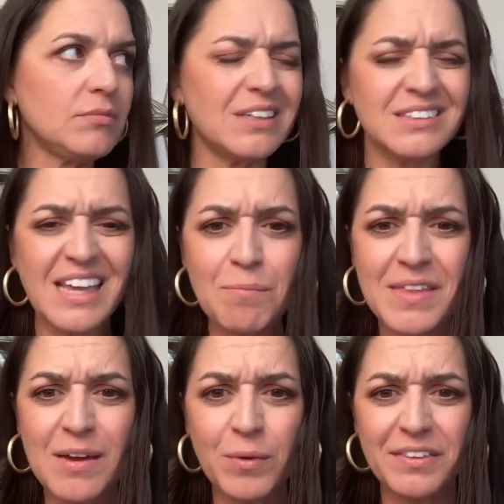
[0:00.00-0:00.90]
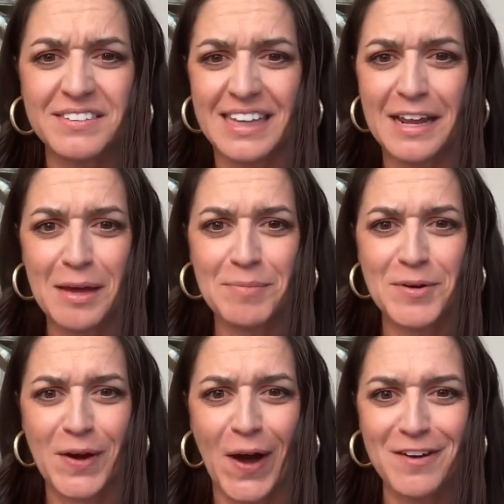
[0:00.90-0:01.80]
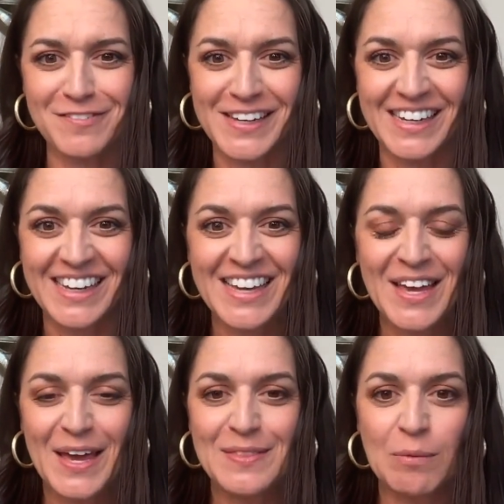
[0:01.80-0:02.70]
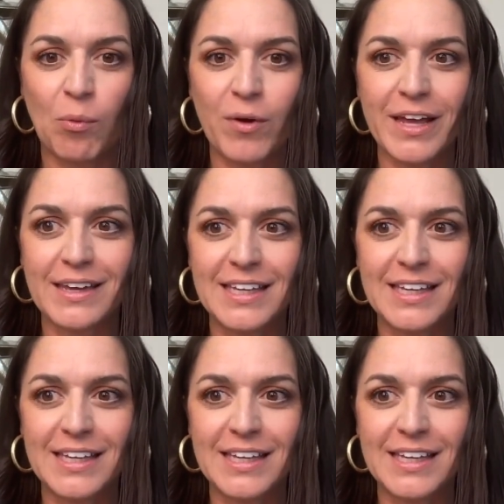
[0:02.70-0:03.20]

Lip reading: Same thing with setting up your coffee in the morning.